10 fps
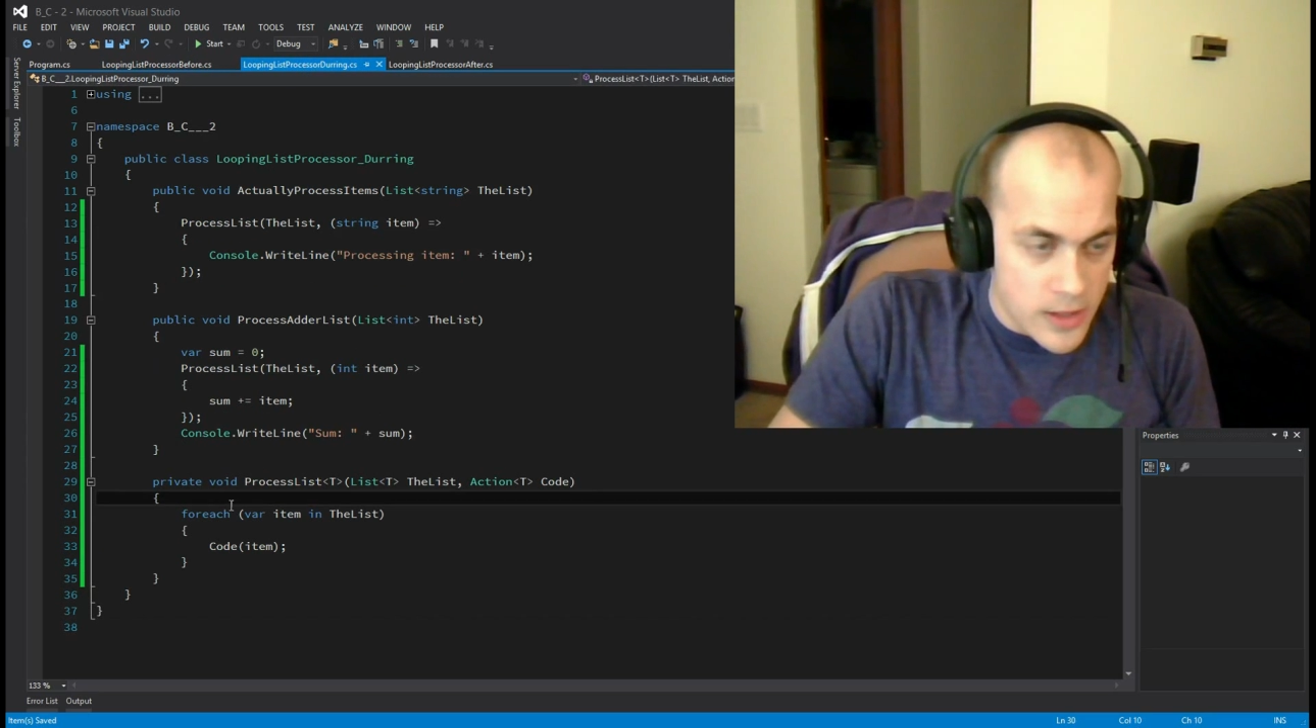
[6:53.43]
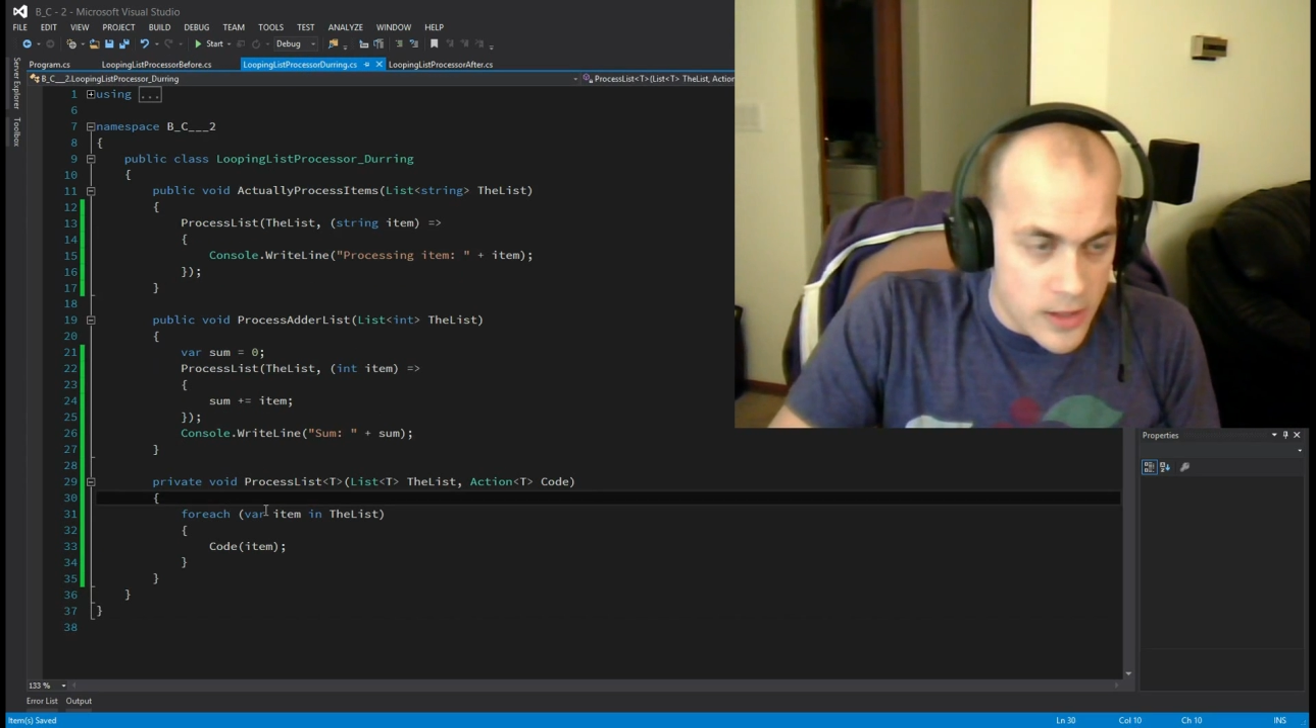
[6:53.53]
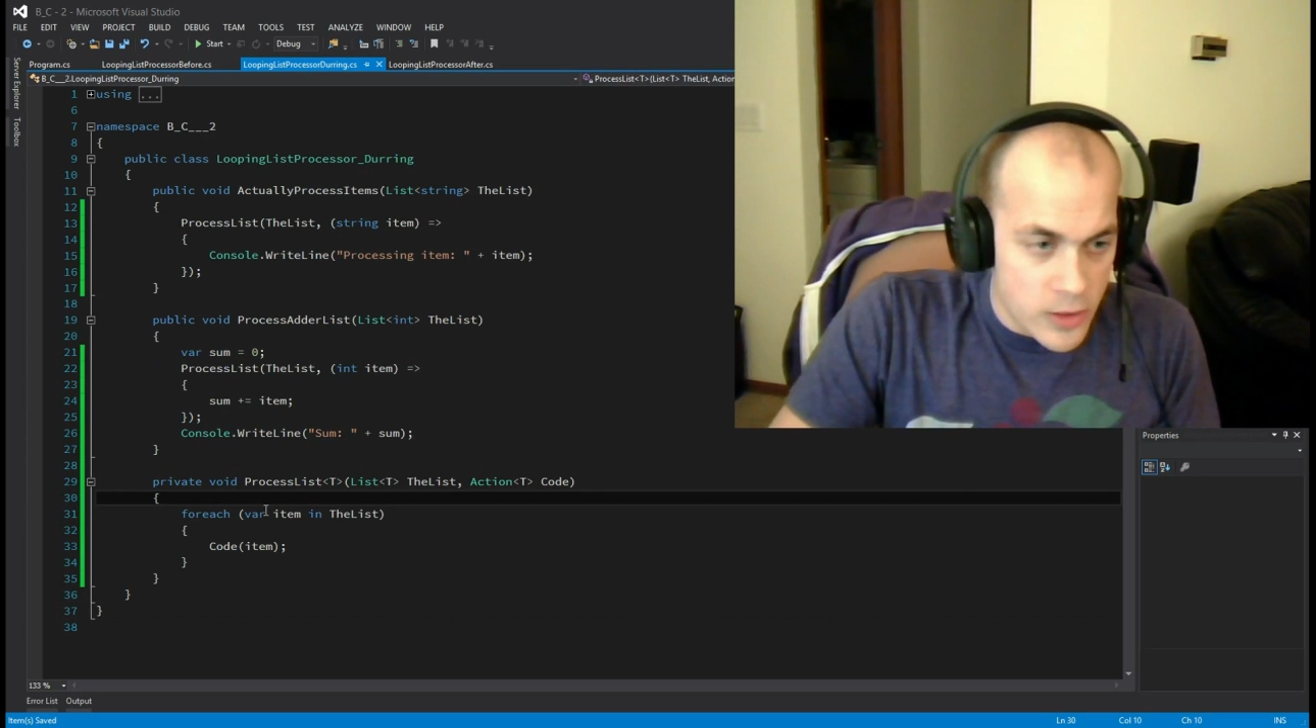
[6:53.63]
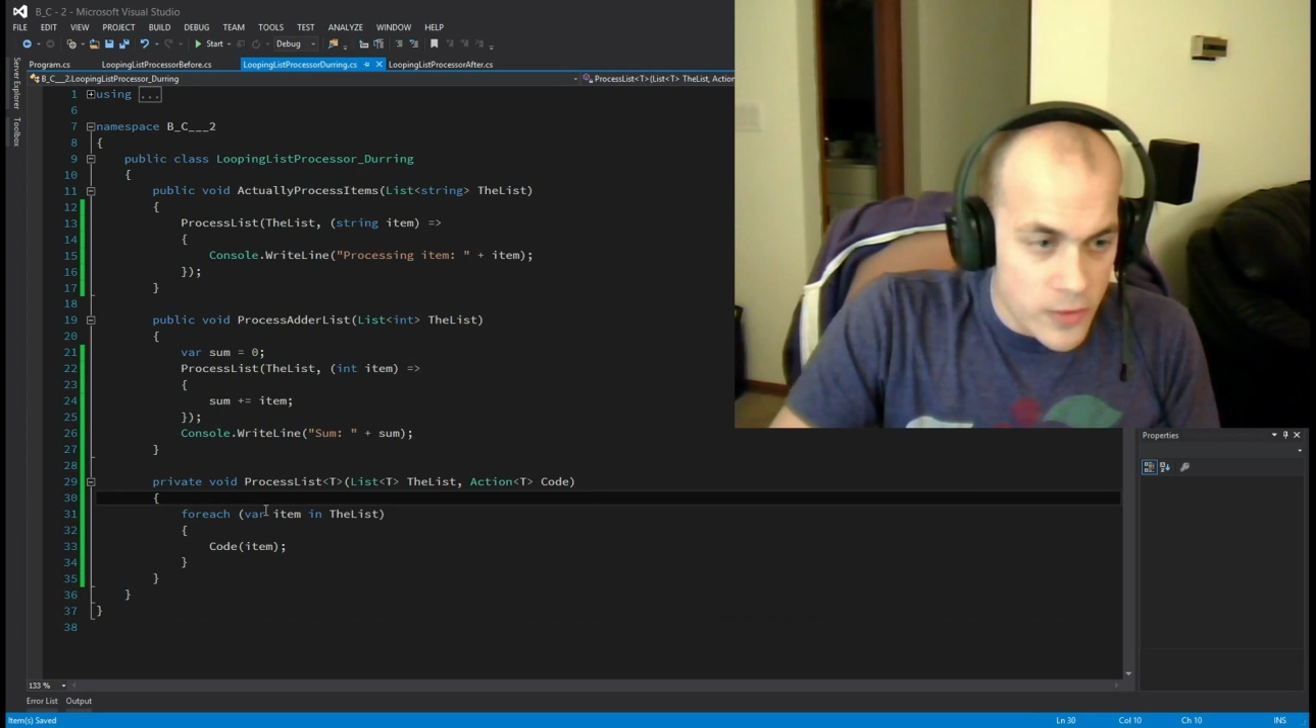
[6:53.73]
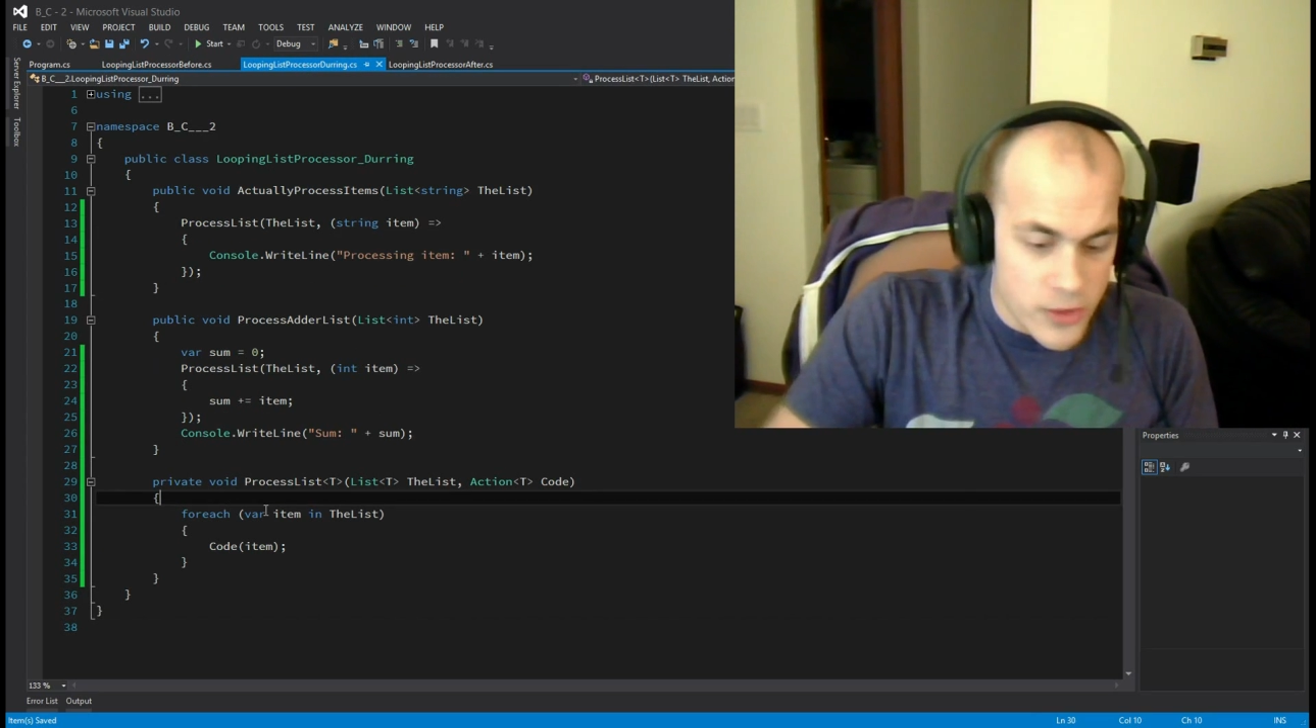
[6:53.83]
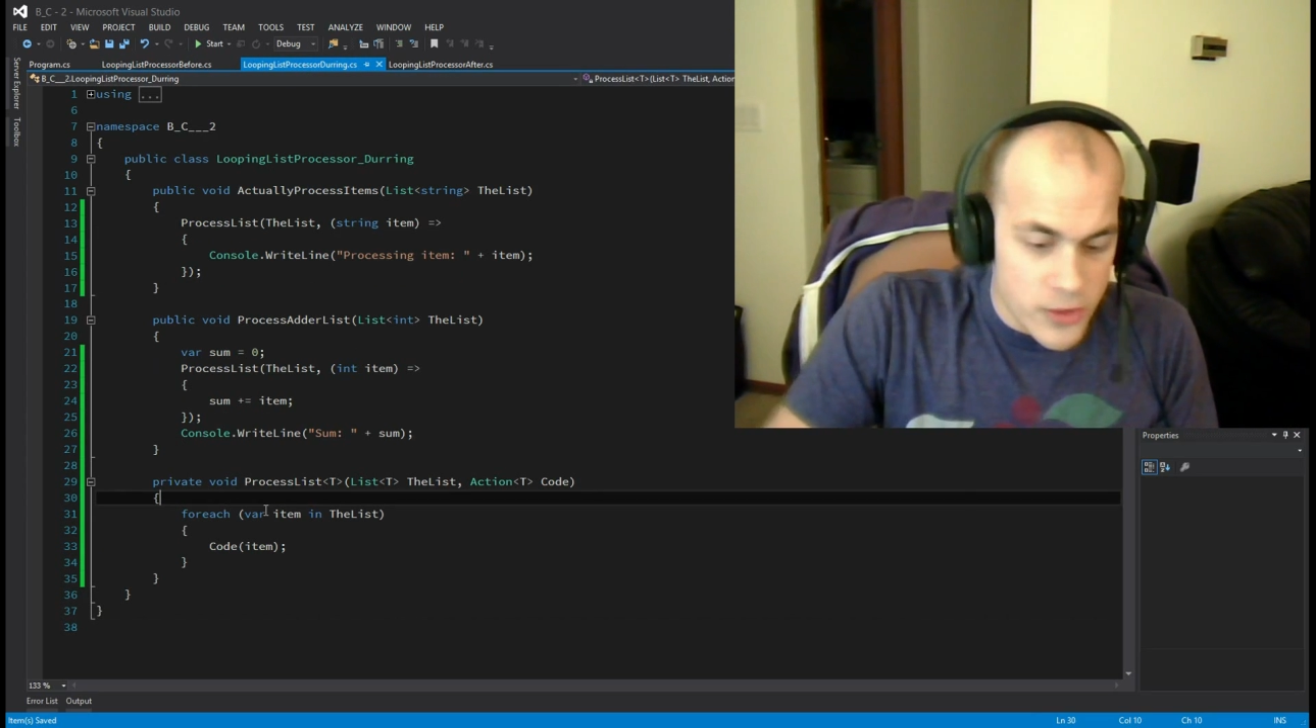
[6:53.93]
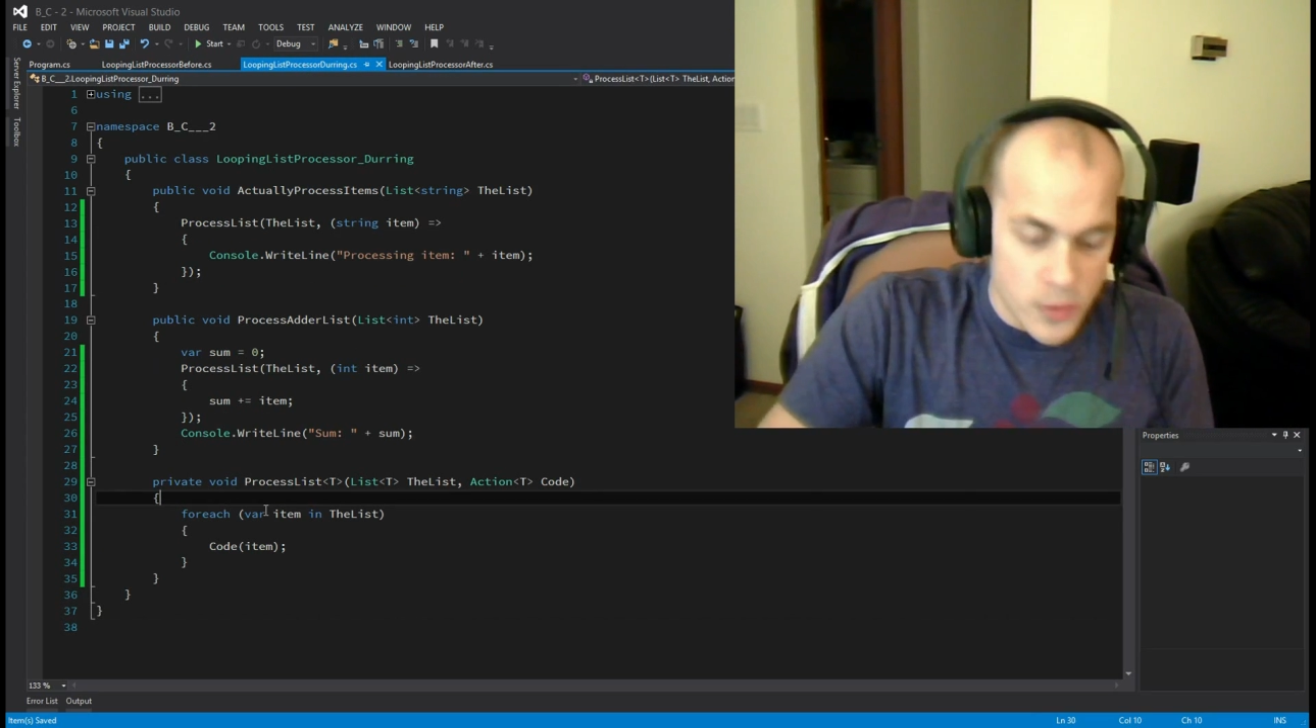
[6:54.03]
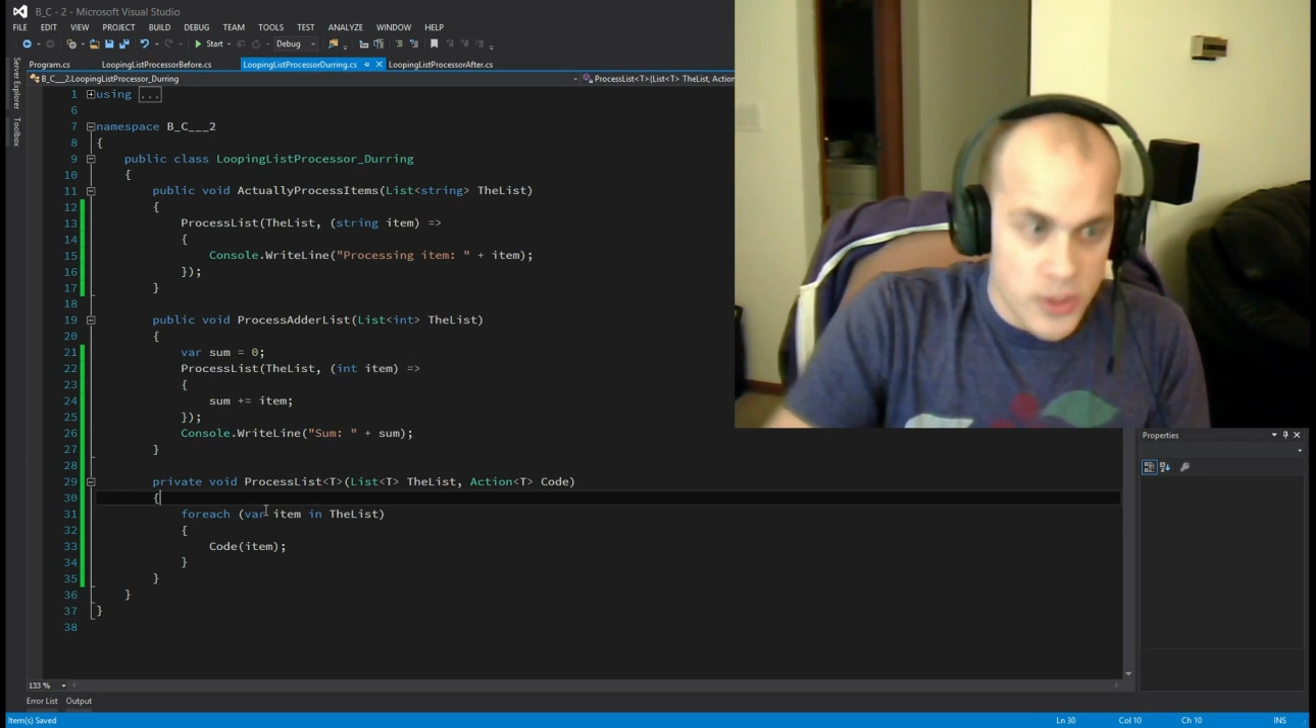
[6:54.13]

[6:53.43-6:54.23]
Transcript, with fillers: In the new version,